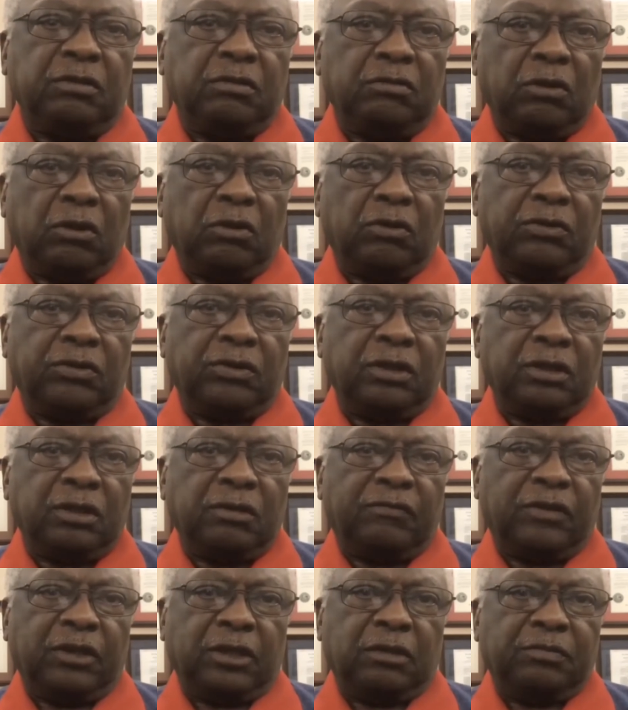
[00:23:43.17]
growth and
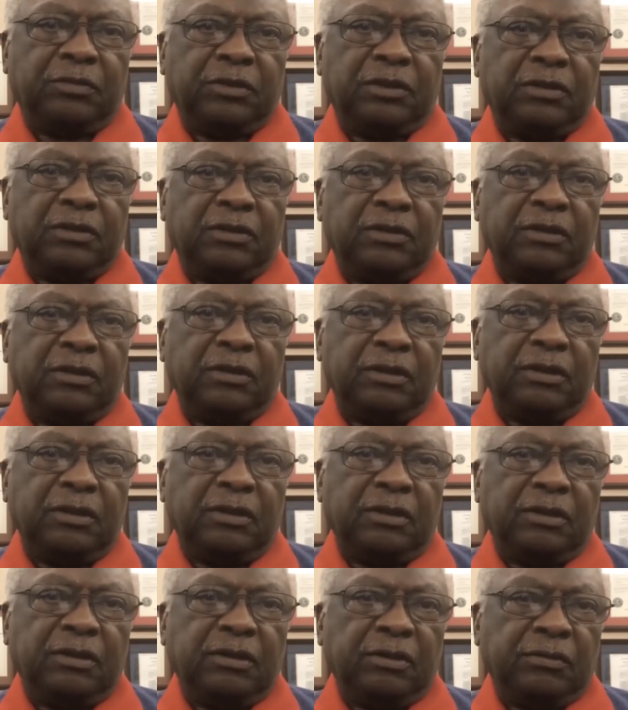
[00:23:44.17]
development
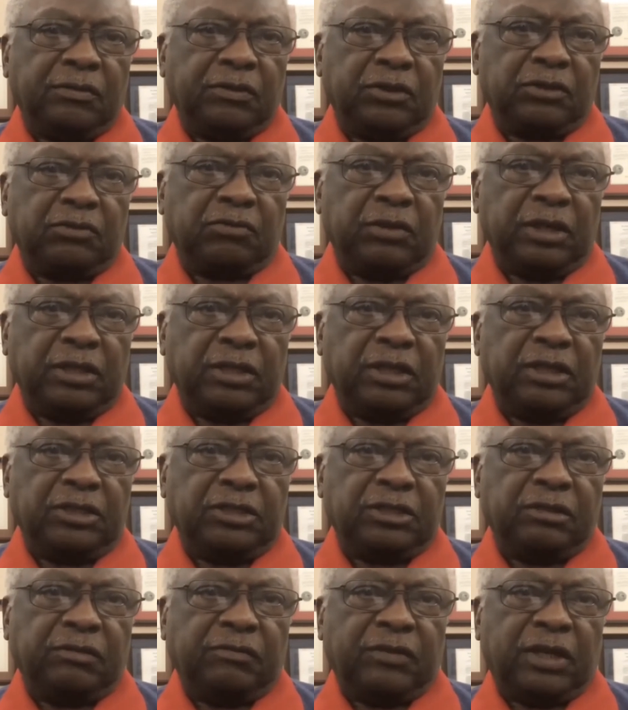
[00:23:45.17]
of this great
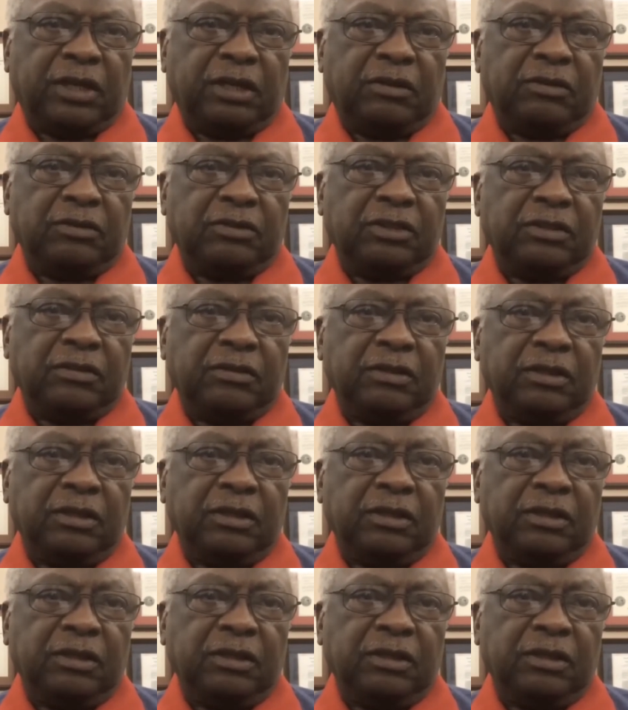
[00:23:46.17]
nation of ours.